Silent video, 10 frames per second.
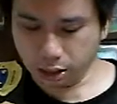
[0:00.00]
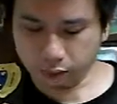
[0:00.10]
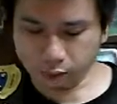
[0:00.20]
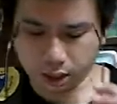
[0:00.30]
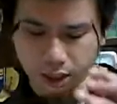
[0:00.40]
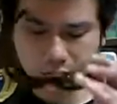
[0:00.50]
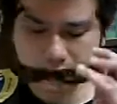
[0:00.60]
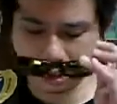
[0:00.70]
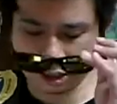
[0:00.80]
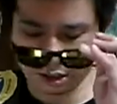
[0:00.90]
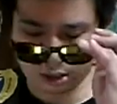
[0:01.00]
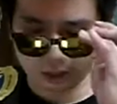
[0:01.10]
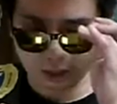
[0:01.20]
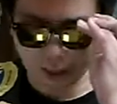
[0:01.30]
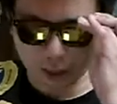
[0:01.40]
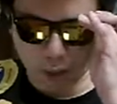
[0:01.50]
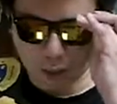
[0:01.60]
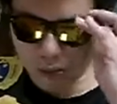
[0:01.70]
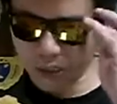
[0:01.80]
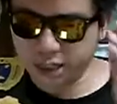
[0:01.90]
For Elite
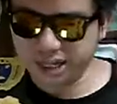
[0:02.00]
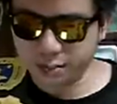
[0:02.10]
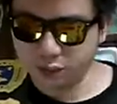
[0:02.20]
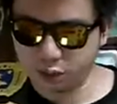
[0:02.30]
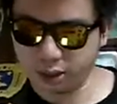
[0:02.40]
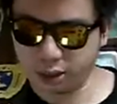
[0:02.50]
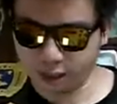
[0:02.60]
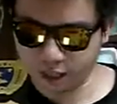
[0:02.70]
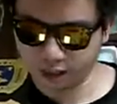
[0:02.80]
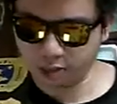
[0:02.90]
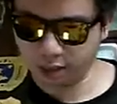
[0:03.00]
OT James 3 asking